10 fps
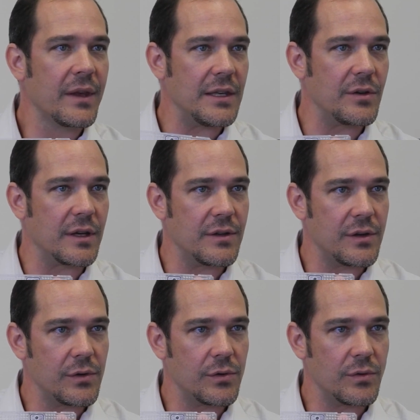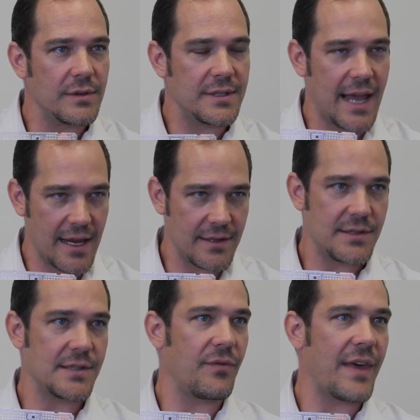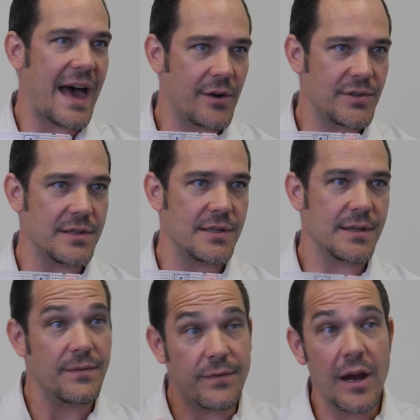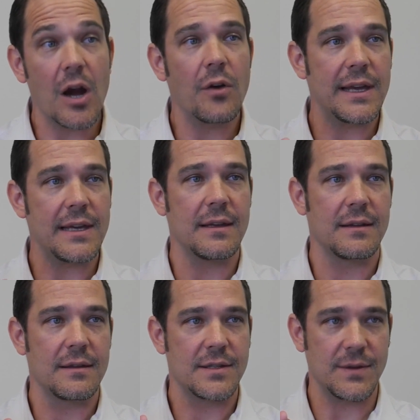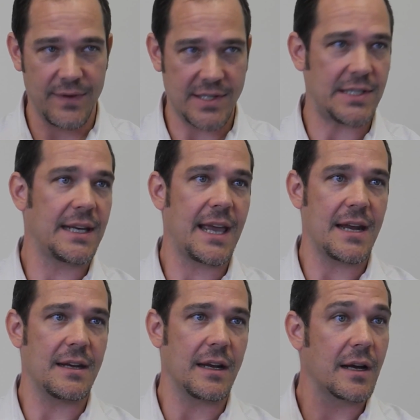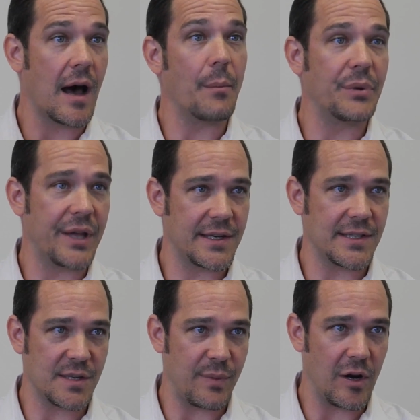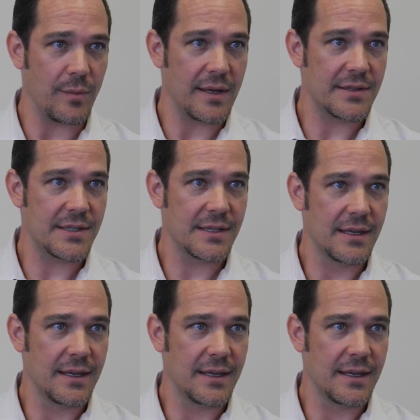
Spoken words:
you can do tens of thousands of very sophisticated and complex experiments.